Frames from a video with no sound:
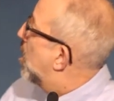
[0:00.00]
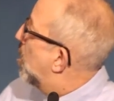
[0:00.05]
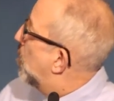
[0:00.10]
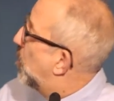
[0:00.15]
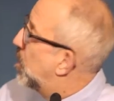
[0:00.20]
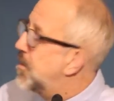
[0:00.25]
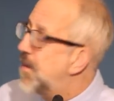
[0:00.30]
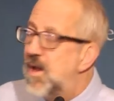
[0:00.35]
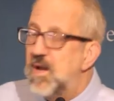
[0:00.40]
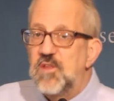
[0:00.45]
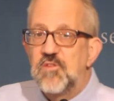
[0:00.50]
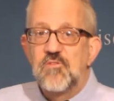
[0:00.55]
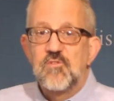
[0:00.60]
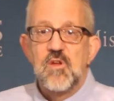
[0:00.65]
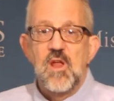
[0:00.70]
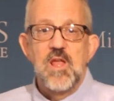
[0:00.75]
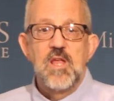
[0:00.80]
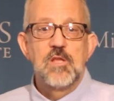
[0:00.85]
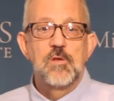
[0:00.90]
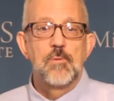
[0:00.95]
What about
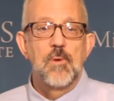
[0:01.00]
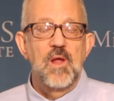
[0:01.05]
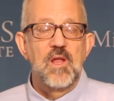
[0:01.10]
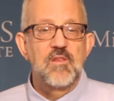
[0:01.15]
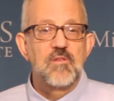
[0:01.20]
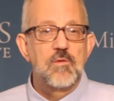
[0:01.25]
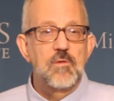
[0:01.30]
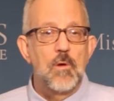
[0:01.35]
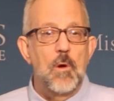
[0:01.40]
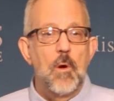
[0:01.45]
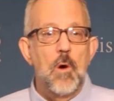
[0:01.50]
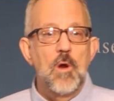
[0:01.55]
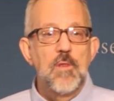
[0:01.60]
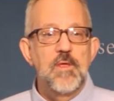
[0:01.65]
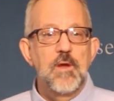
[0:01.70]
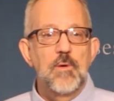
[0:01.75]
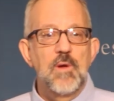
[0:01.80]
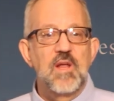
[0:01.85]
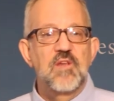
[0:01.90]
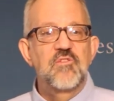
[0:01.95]
exchange rates? Are
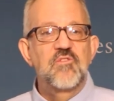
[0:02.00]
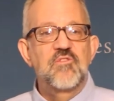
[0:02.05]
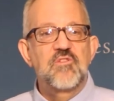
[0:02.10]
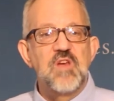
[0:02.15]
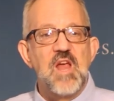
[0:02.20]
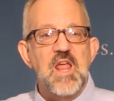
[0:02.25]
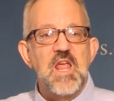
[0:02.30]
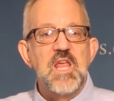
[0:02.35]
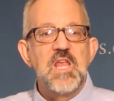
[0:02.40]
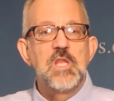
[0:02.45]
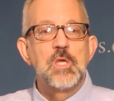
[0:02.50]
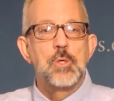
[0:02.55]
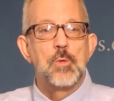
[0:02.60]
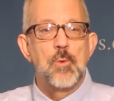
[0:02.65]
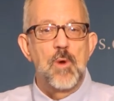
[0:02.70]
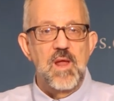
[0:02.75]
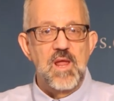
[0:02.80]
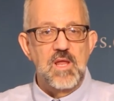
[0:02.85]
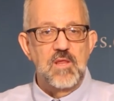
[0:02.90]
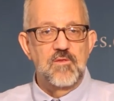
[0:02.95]
there exchange
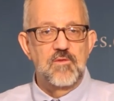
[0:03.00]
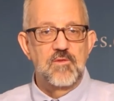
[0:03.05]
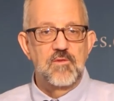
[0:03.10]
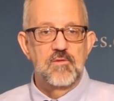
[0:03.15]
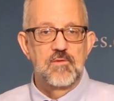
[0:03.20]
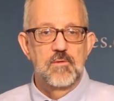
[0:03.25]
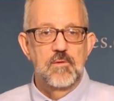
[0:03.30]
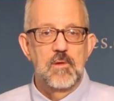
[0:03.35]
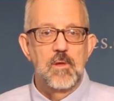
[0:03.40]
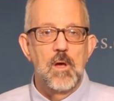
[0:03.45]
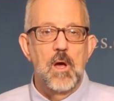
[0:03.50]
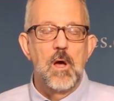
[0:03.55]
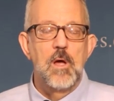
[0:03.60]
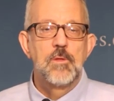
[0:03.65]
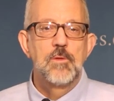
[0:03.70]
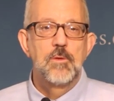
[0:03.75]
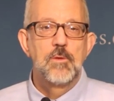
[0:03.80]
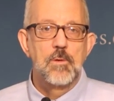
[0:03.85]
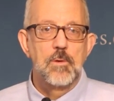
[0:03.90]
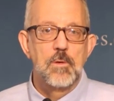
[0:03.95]
rates
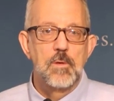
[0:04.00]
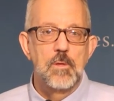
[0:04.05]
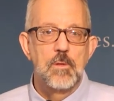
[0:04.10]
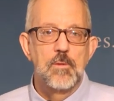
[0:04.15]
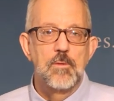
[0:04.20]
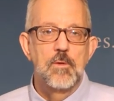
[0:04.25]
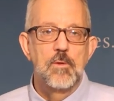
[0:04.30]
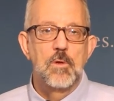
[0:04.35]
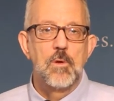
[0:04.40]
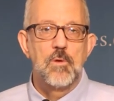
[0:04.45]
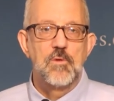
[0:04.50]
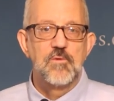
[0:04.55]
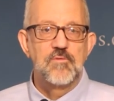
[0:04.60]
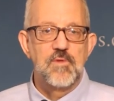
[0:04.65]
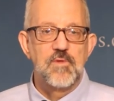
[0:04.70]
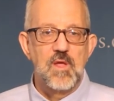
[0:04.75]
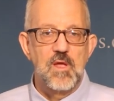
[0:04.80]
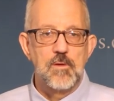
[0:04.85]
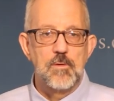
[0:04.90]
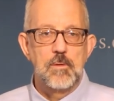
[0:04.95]
under the gold
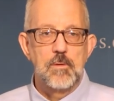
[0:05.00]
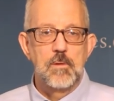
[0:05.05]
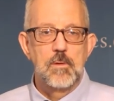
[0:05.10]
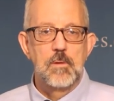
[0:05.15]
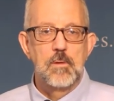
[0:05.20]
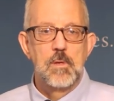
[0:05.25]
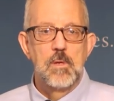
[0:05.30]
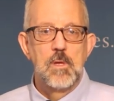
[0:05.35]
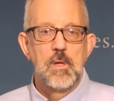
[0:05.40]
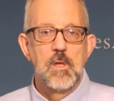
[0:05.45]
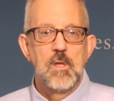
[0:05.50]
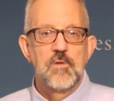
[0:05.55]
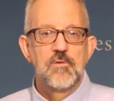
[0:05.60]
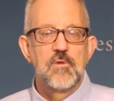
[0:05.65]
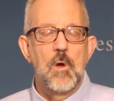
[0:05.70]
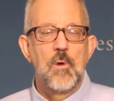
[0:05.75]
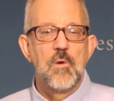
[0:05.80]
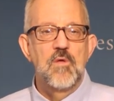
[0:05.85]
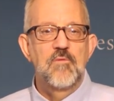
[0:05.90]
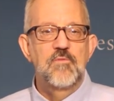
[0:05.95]
standard?
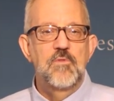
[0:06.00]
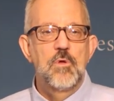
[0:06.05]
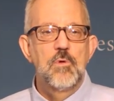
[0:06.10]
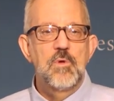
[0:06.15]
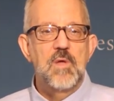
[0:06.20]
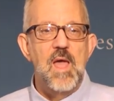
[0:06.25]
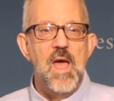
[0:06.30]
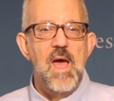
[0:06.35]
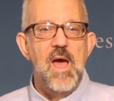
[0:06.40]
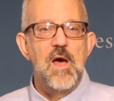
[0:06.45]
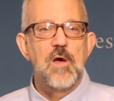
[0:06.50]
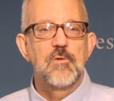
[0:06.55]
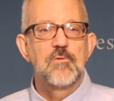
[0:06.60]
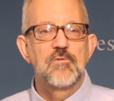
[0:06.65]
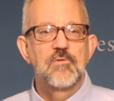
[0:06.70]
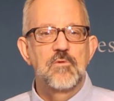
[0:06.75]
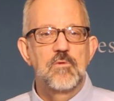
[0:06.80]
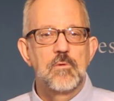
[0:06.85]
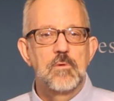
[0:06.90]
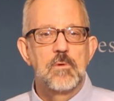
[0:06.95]
So if two
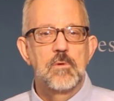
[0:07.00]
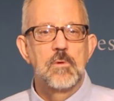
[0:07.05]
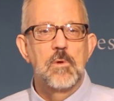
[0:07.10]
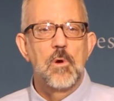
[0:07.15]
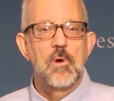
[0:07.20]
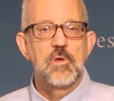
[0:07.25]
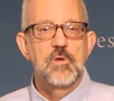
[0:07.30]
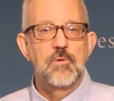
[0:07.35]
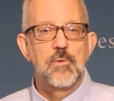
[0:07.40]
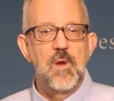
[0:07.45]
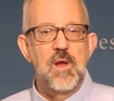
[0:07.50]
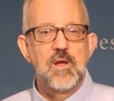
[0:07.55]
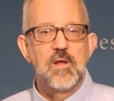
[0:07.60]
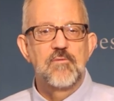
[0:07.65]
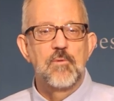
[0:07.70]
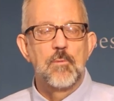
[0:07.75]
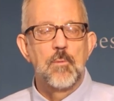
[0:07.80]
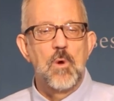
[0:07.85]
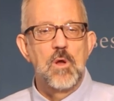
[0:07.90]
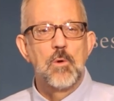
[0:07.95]
cows are traded
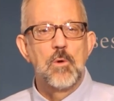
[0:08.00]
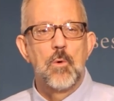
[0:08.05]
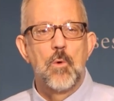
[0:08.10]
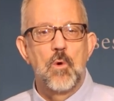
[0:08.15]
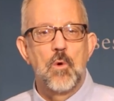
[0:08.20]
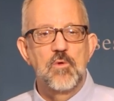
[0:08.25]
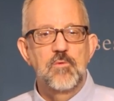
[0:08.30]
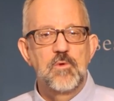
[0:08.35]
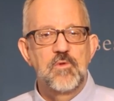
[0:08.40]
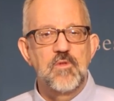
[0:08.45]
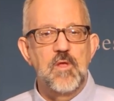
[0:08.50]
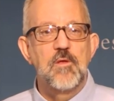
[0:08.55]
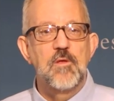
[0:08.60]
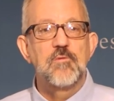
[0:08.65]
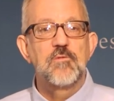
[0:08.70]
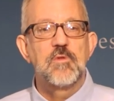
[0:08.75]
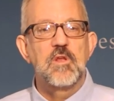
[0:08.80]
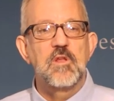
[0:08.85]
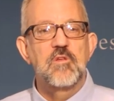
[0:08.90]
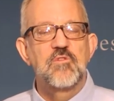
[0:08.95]
for one horse, we say there's
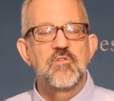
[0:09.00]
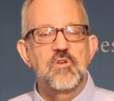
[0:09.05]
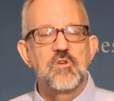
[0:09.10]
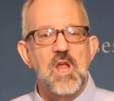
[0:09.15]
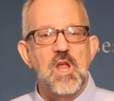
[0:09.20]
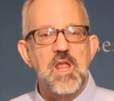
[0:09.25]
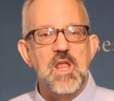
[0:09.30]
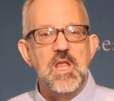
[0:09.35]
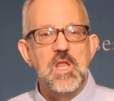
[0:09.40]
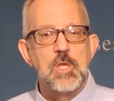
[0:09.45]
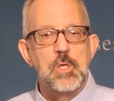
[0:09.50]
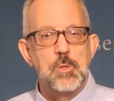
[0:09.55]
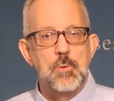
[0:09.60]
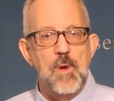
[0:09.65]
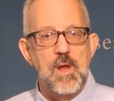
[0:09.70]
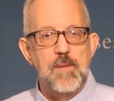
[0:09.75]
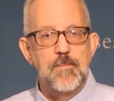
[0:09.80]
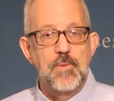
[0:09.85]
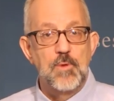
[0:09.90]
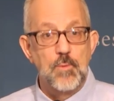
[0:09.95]
an exchange
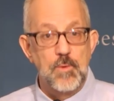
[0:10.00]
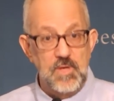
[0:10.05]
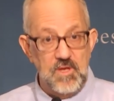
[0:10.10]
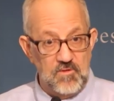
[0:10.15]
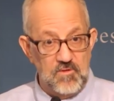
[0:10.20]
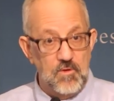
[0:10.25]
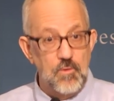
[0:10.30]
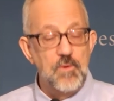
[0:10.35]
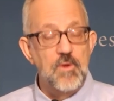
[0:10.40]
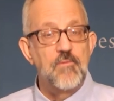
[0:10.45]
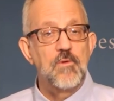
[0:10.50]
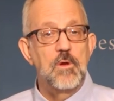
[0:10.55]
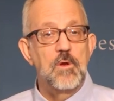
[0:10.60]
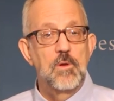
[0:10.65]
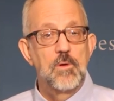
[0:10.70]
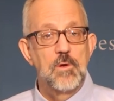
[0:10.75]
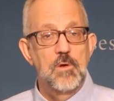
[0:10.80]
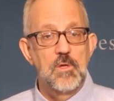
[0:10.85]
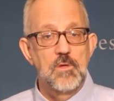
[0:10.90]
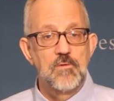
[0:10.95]
rate between these two different
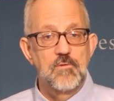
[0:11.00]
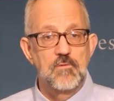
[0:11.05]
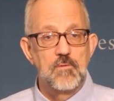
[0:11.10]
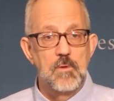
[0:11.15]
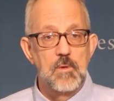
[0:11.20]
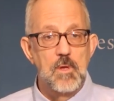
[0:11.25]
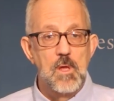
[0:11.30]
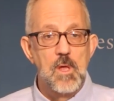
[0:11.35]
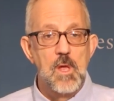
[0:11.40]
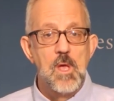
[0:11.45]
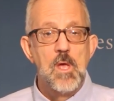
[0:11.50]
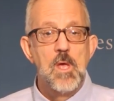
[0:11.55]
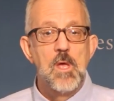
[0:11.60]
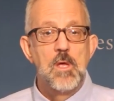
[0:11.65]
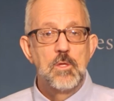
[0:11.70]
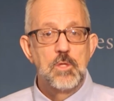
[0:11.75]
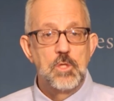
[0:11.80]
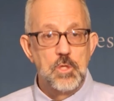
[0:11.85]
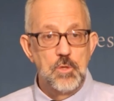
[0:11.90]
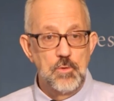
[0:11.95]
goods,
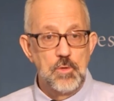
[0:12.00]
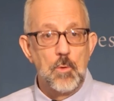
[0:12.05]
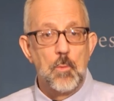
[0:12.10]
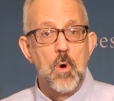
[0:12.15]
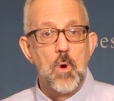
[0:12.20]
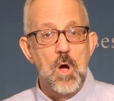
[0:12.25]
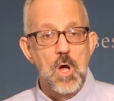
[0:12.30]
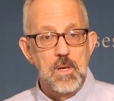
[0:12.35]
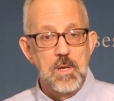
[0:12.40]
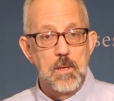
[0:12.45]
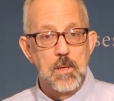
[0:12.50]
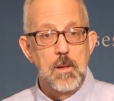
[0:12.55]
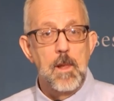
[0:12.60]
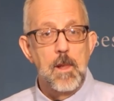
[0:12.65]
2 to 1.